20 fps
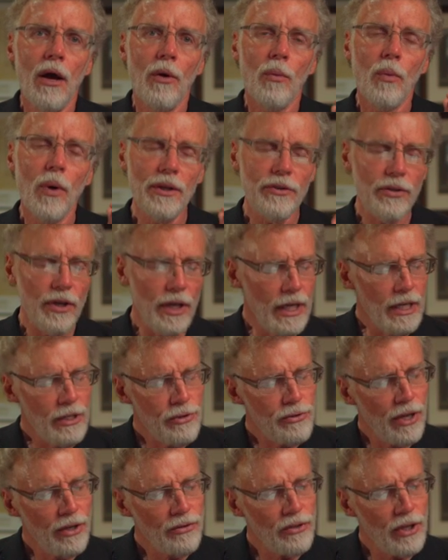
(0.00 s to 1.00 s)
What's
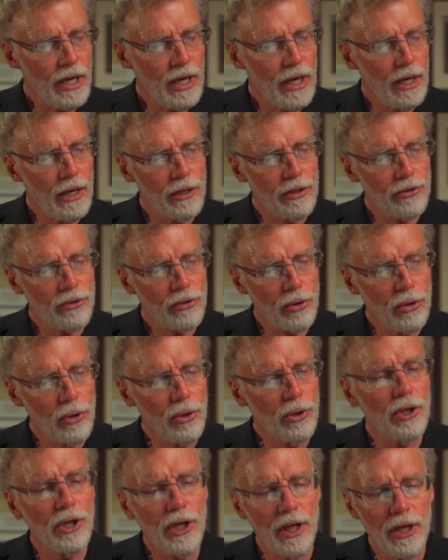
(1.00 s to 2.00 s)
interesting here is
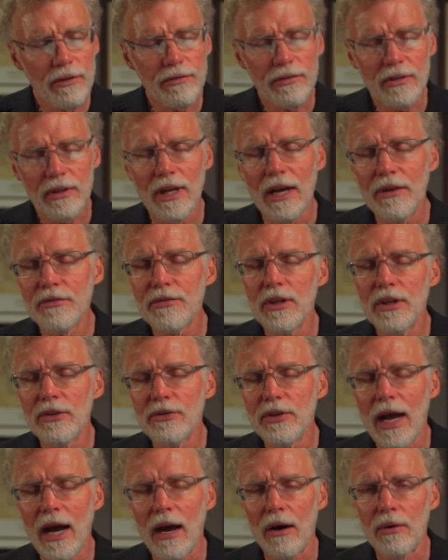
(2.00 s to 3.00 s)
Luke could have left
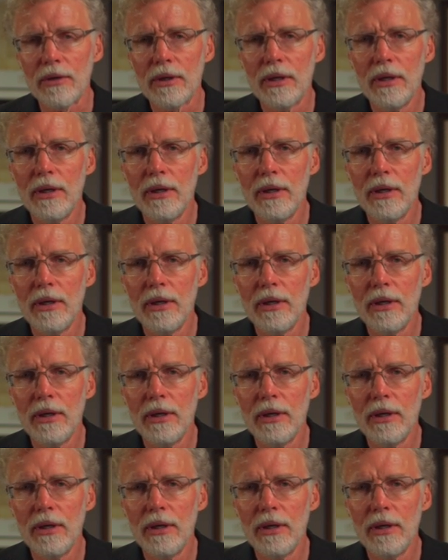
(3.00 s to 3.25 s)
this out,